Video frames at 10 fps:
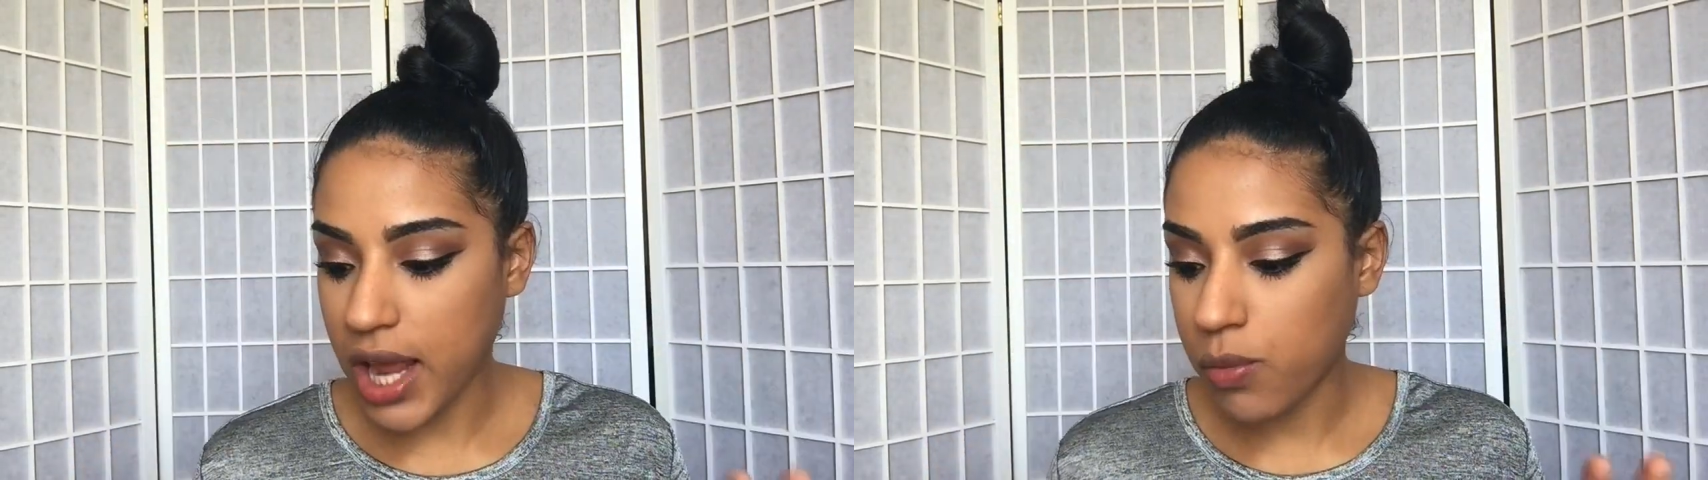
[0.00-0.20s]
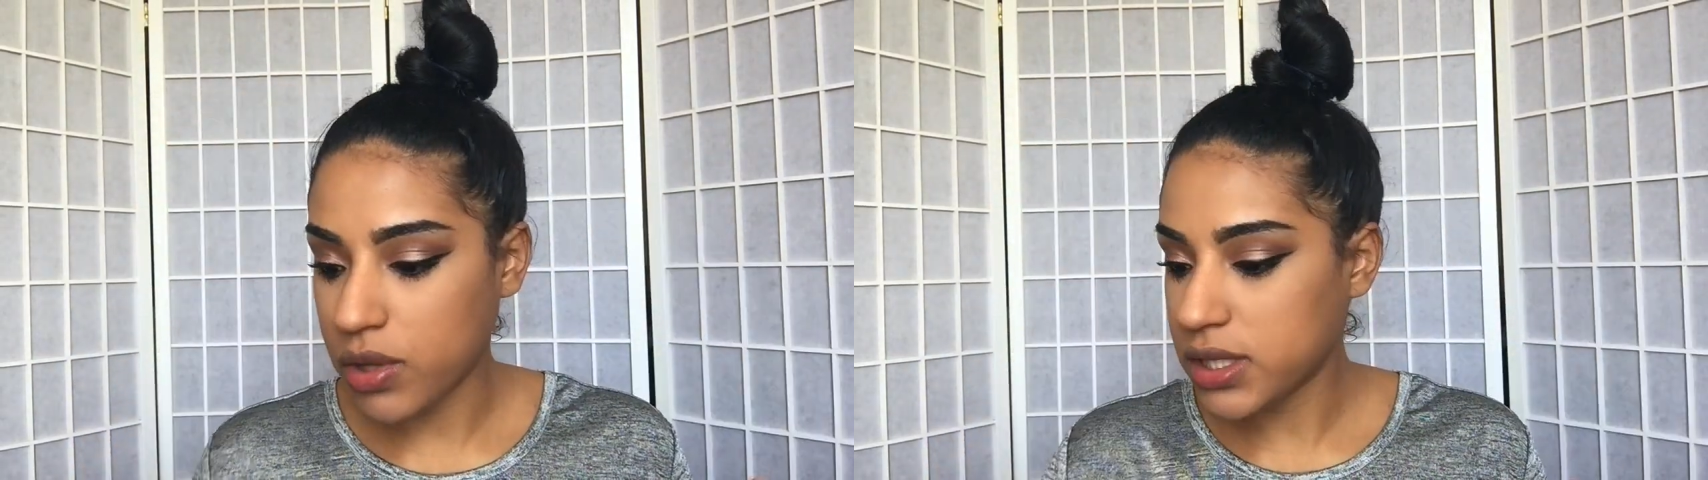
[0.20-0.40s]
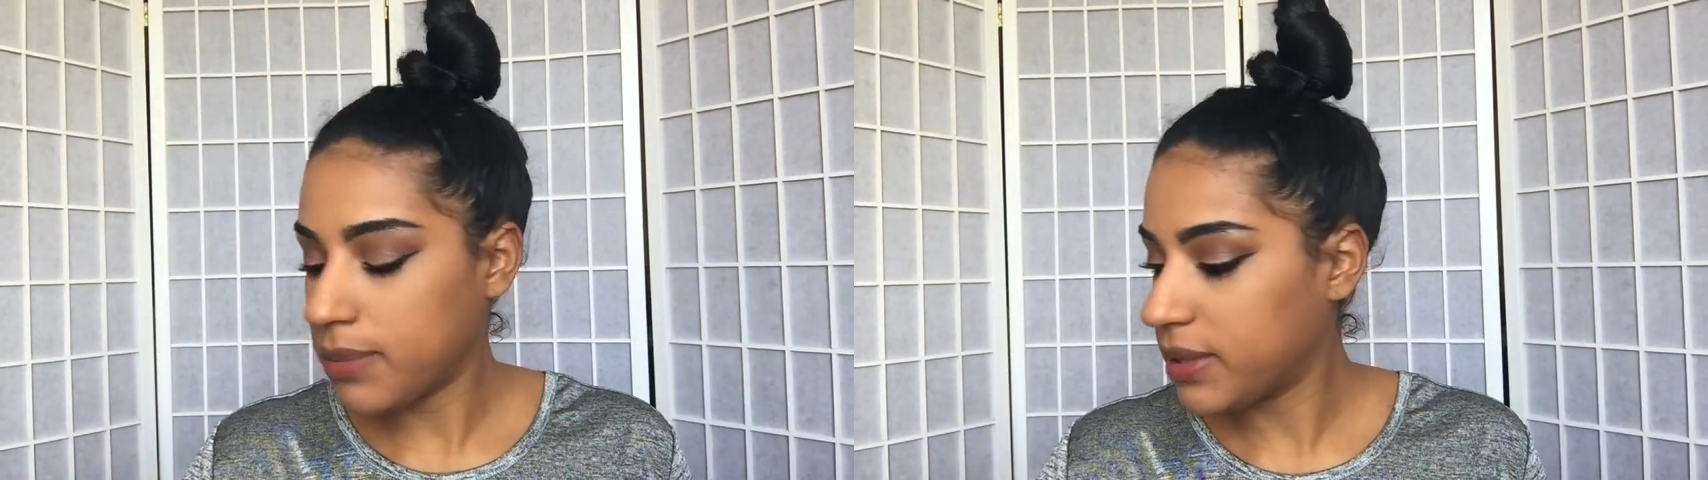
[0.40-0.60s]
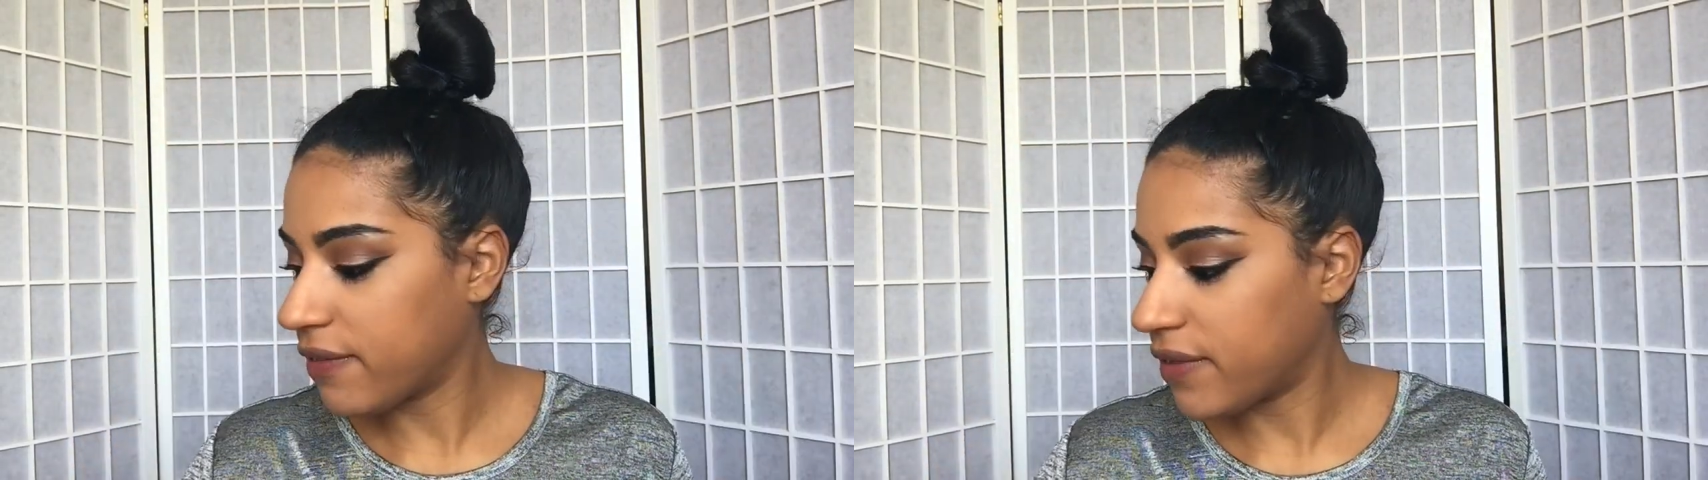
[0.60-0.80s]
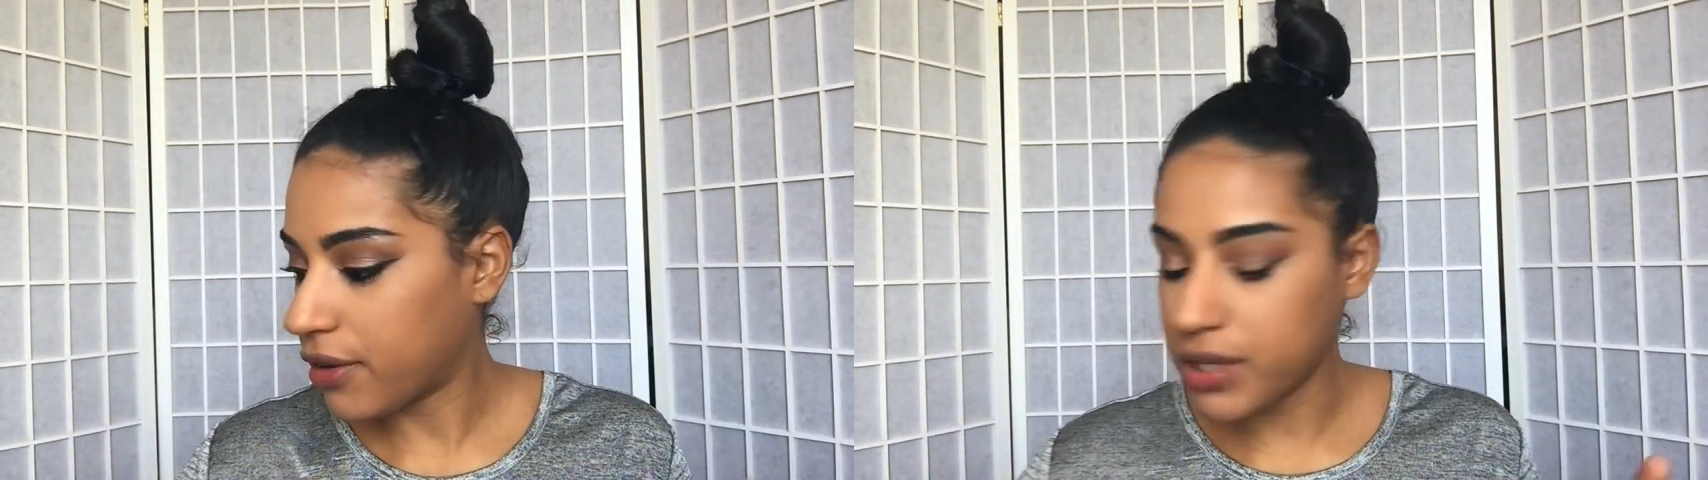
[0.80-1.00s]
I want
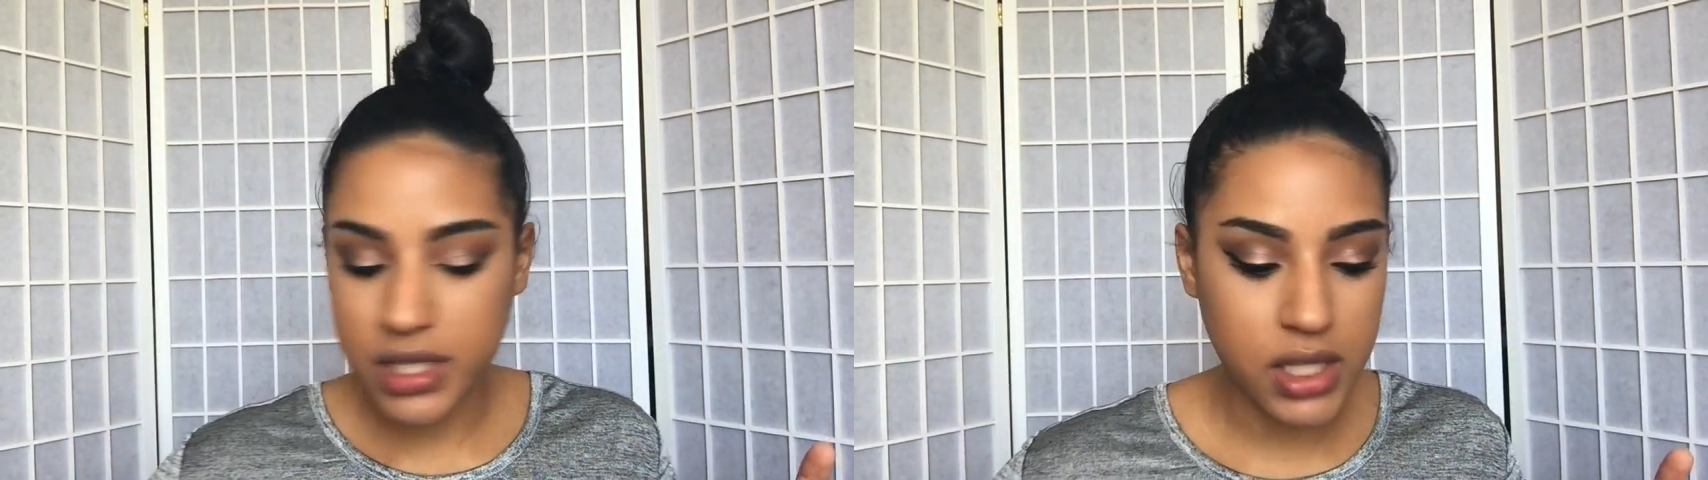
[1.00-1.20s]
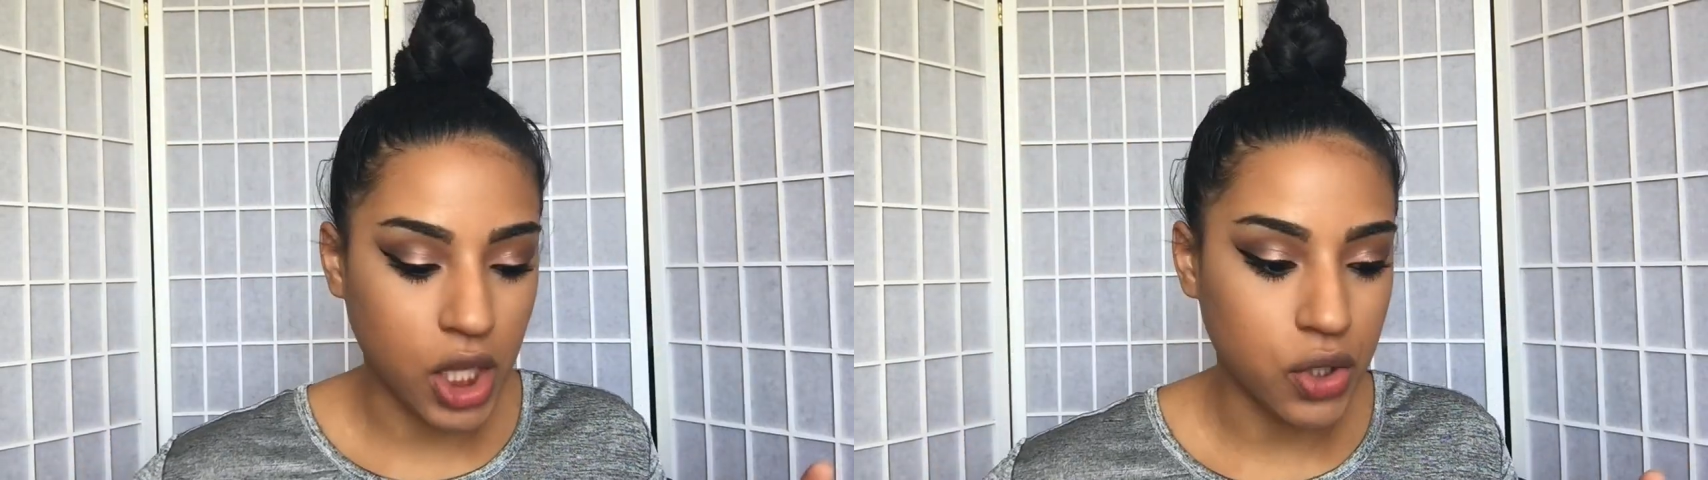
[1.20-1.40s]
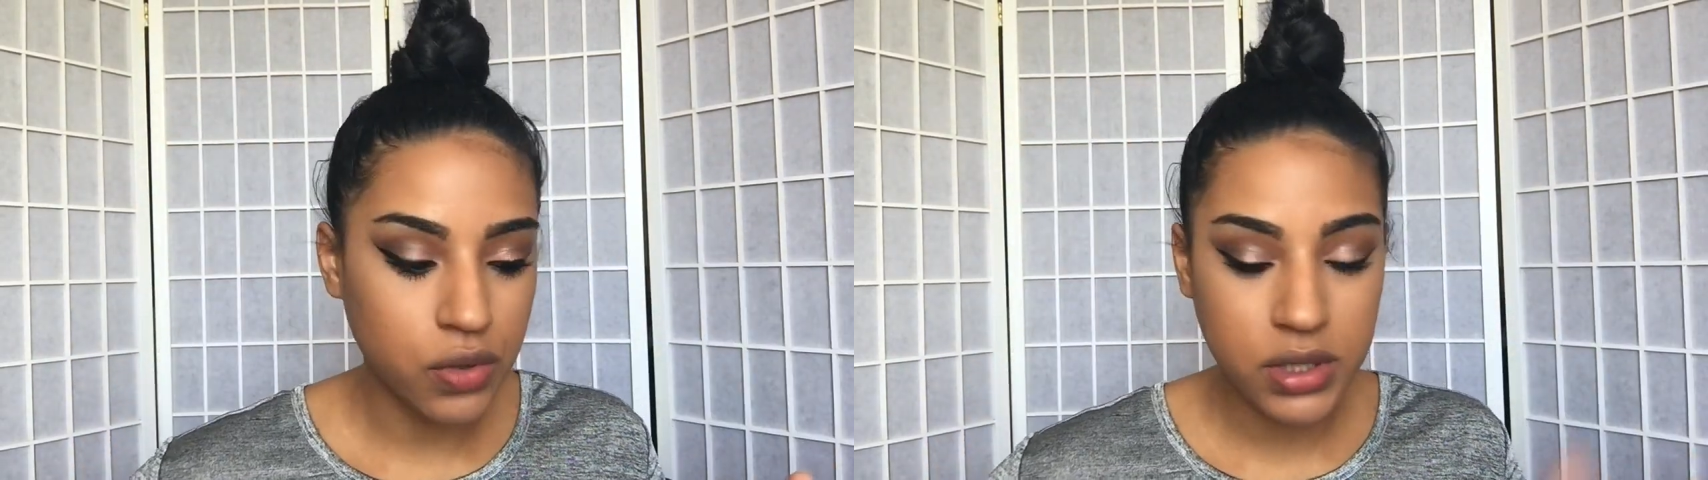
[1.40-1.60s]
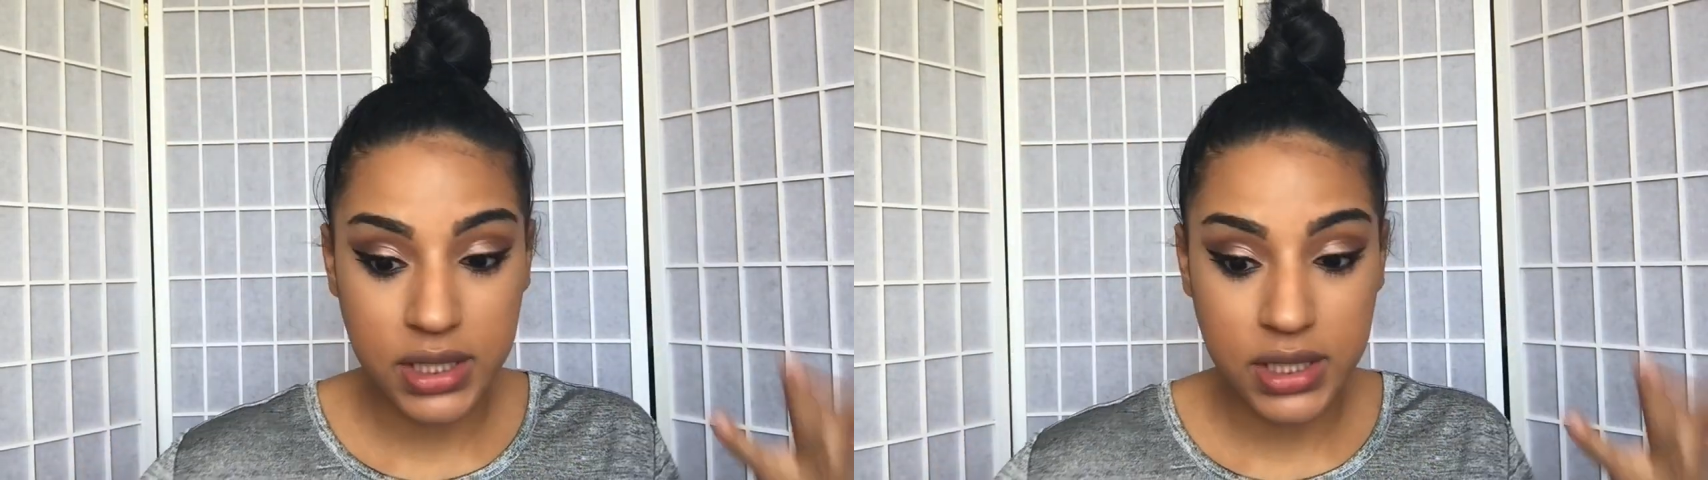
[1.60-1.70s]
something very subtle